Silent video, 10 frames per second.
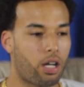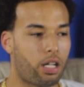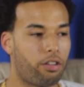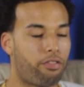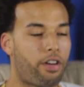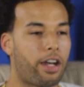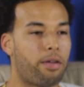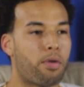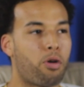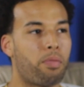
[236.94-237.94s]
a
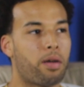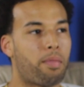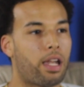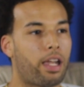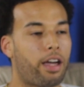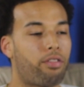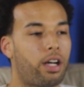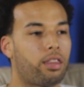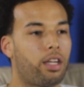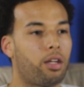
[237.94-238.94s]
defining moment in my life
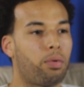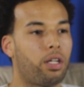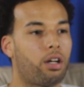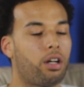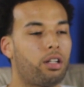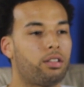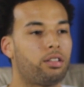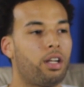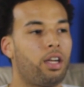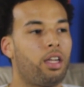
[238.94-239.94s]
i think because